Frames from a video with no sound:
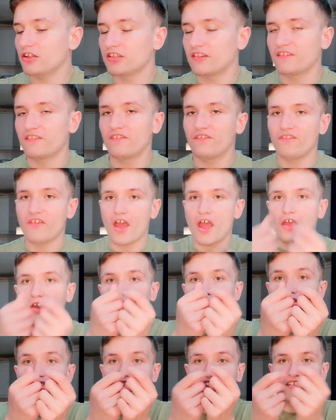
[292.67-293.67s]
on his
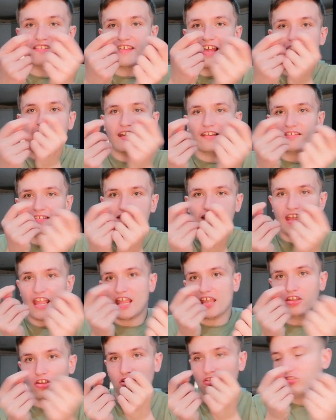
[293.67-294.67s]
phone, just like
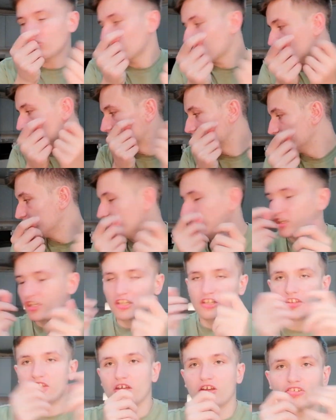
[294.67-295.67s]
texting and,
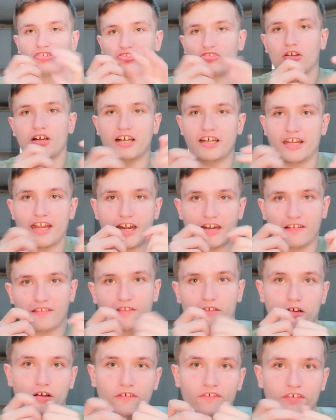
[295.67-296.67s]
you know, just doing that kind of
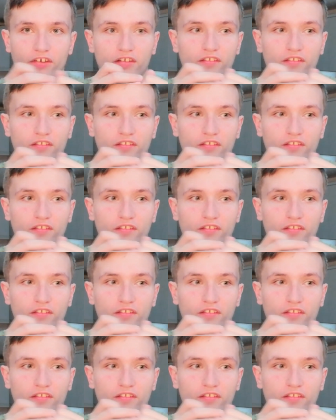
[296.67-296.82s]
stuff.